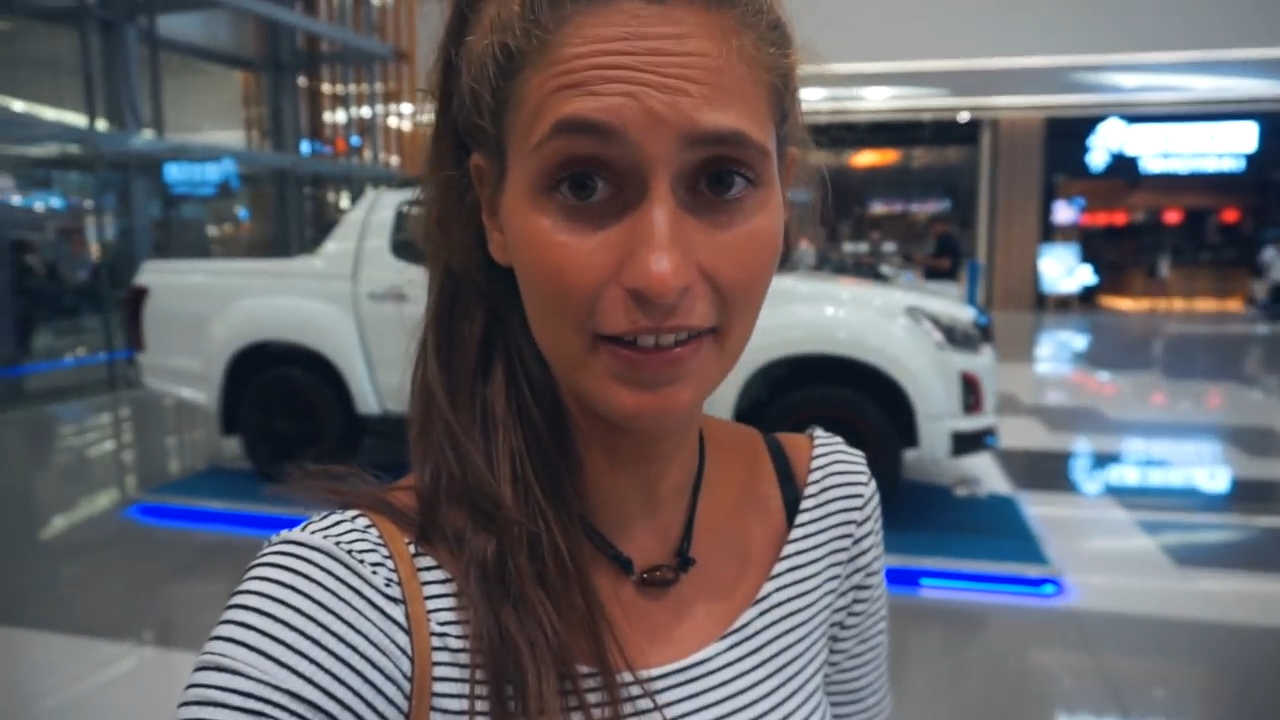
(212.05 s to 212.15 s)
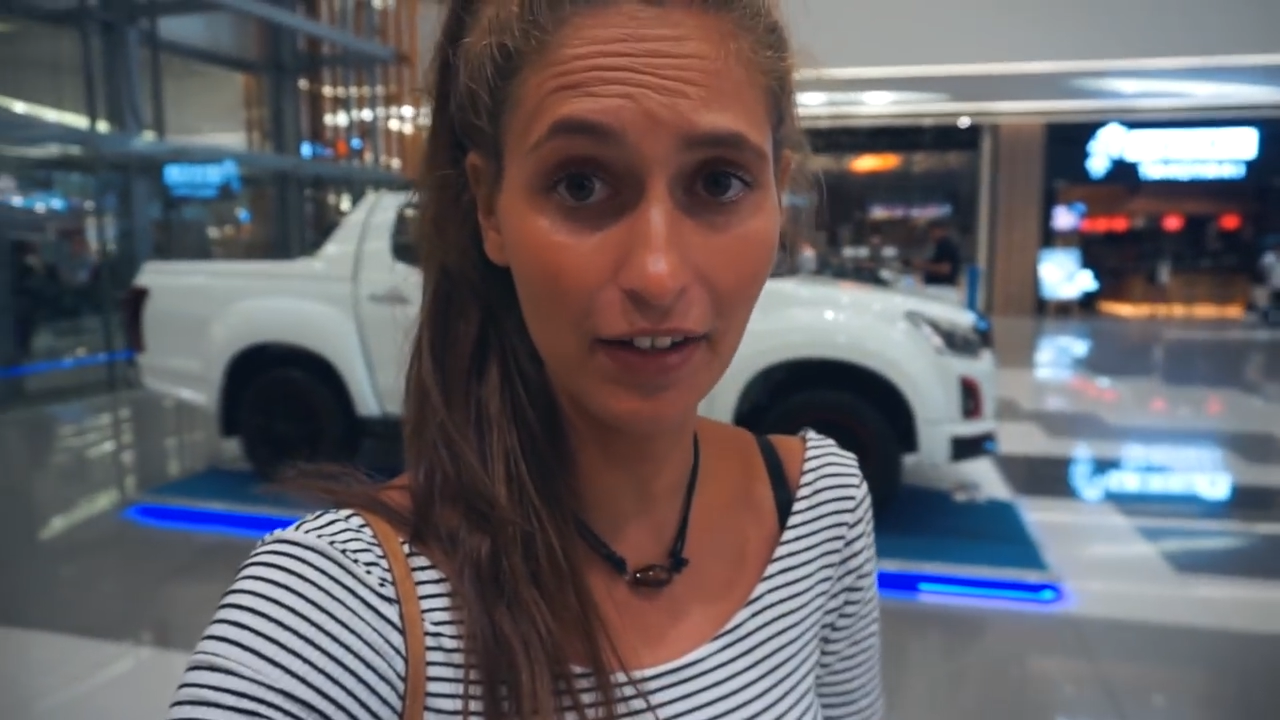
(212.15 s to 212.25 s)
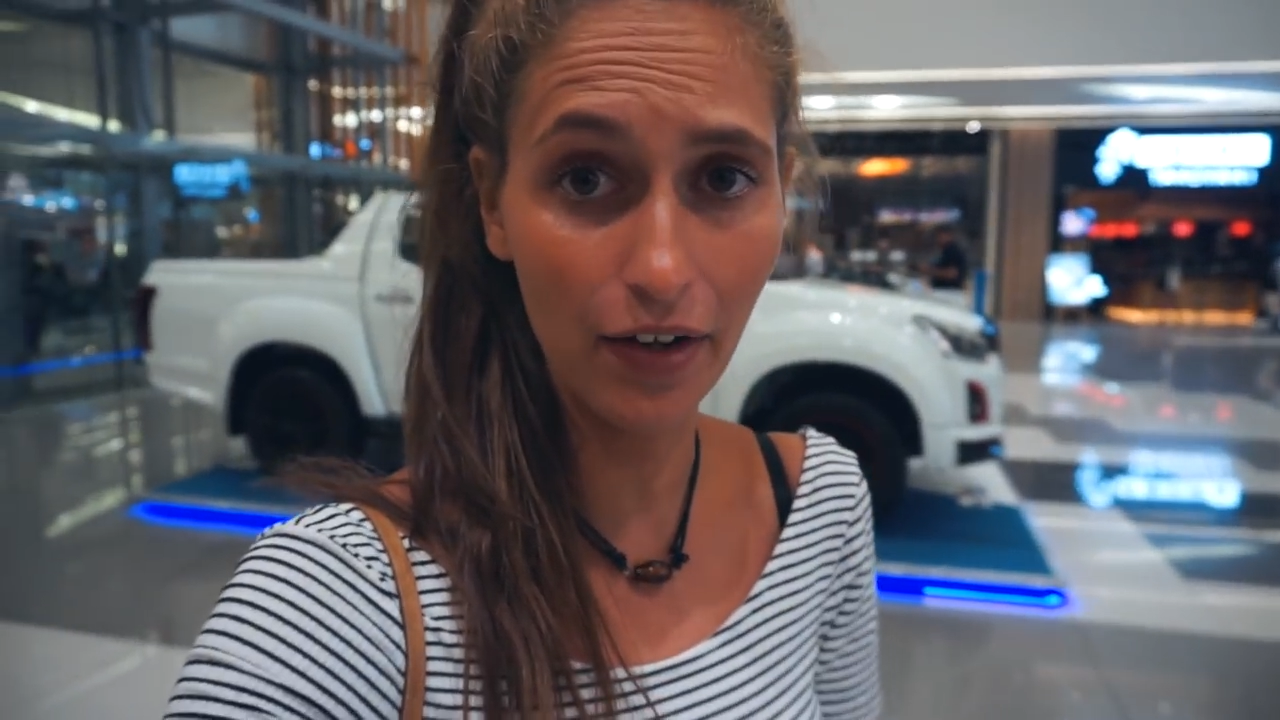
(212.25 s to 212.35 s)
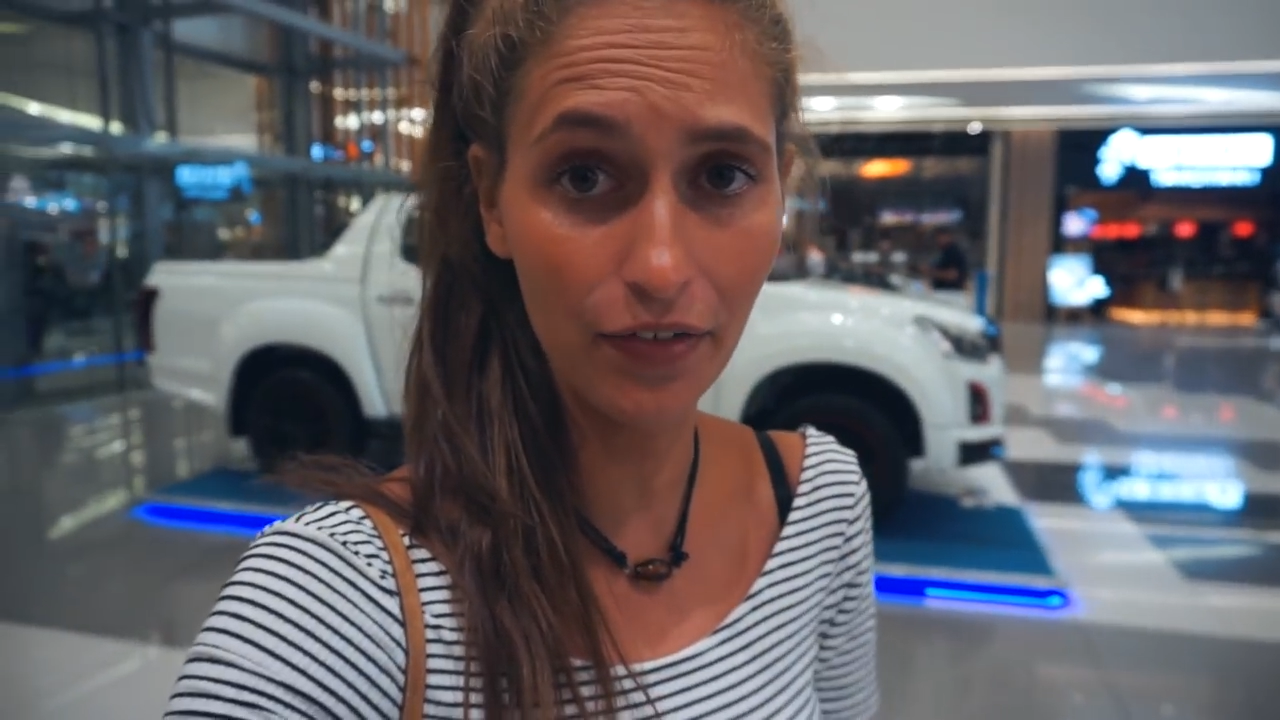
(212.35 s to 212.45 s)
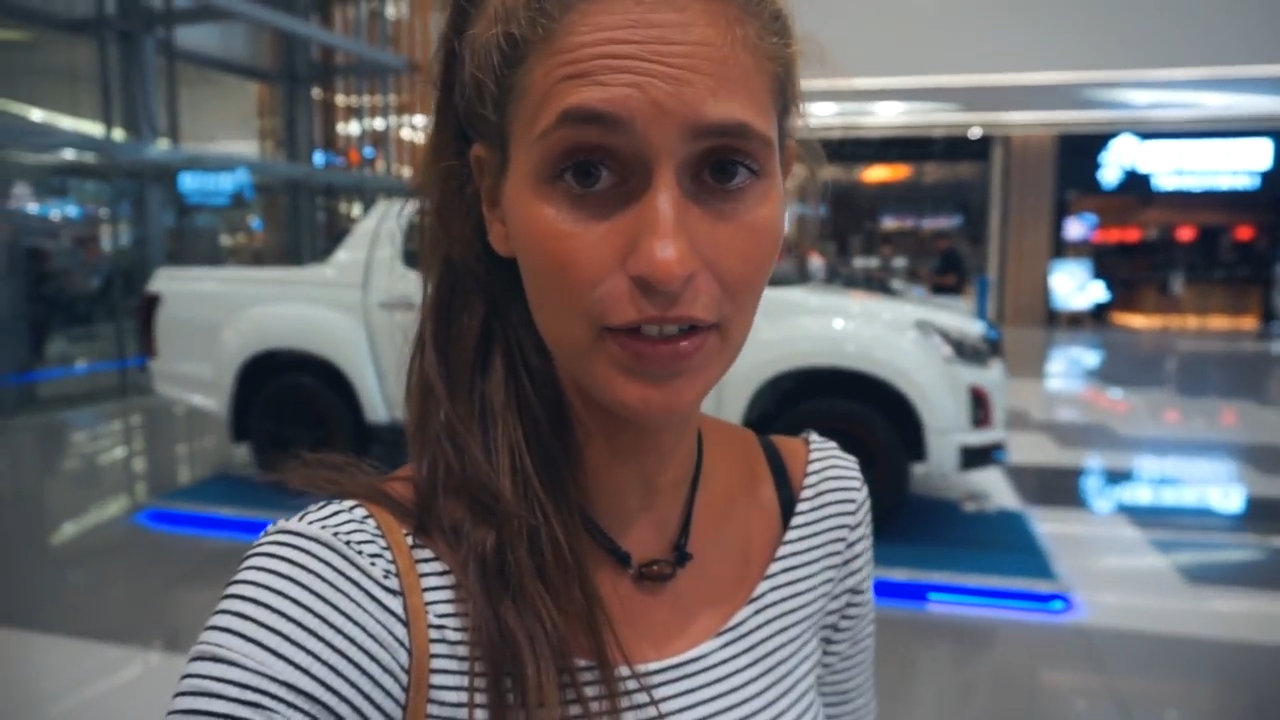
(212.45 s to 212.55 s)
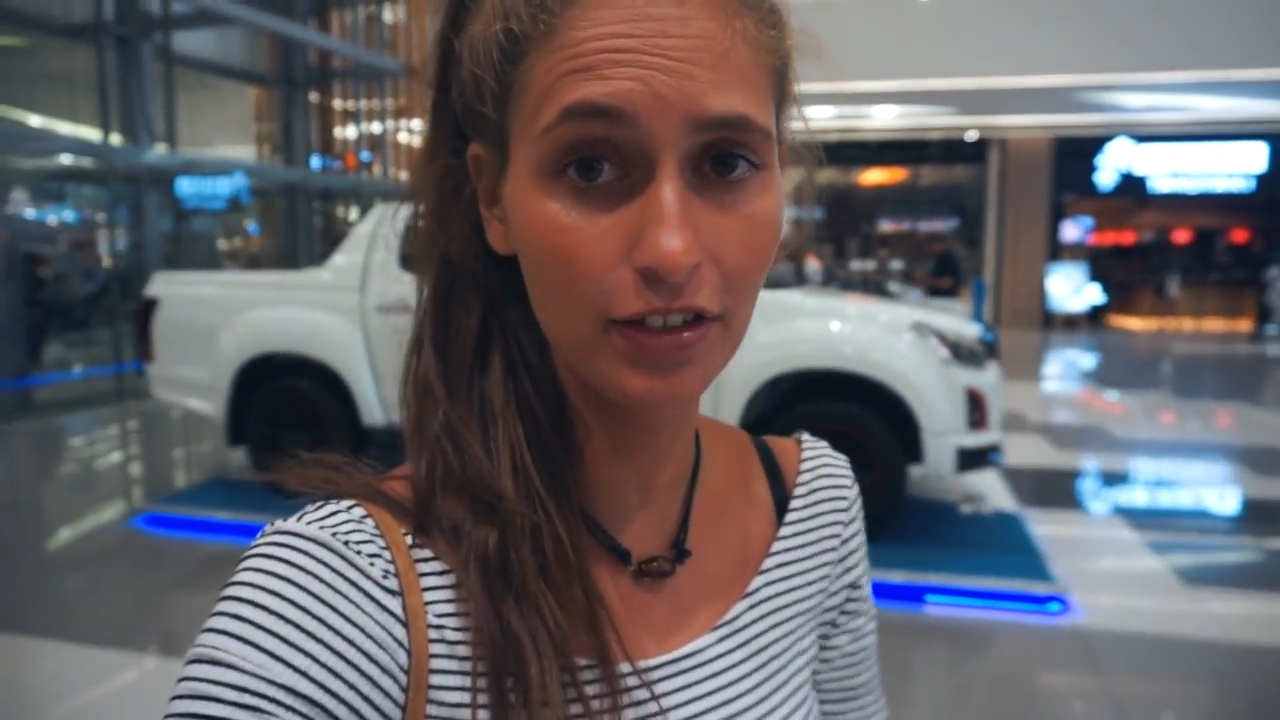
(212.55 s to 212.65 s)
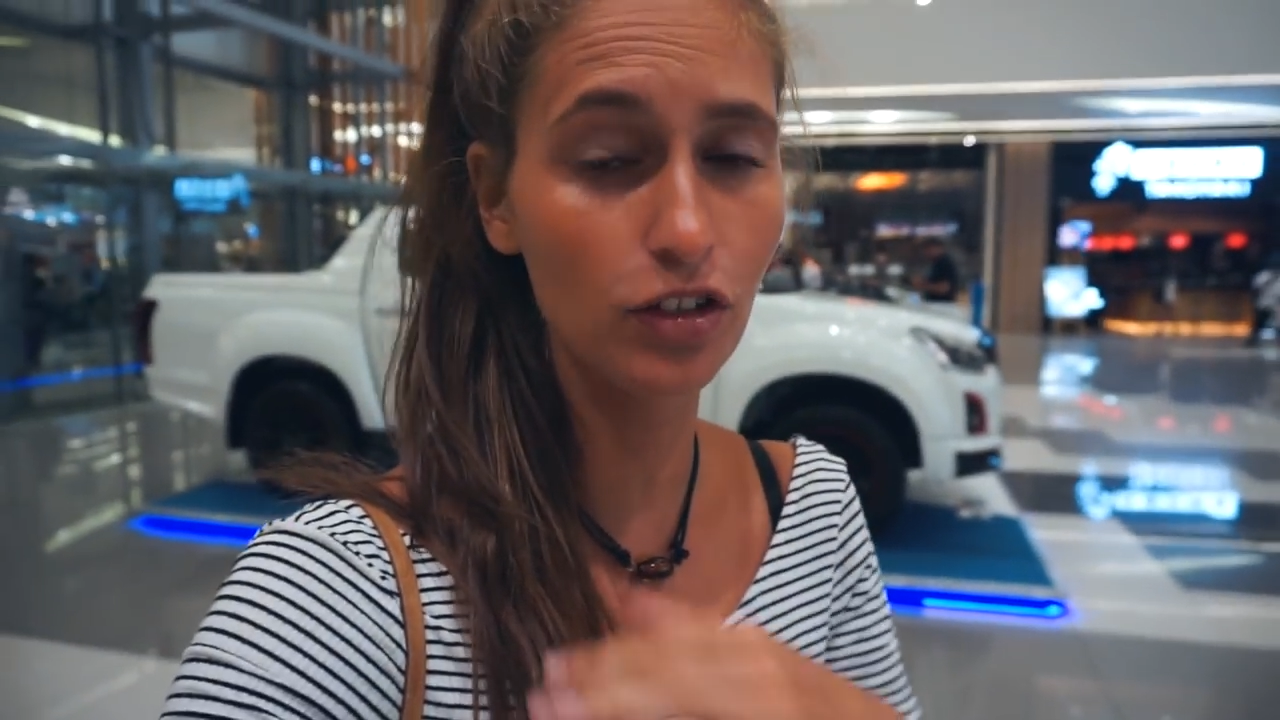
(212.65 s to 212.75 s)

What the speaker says: soft,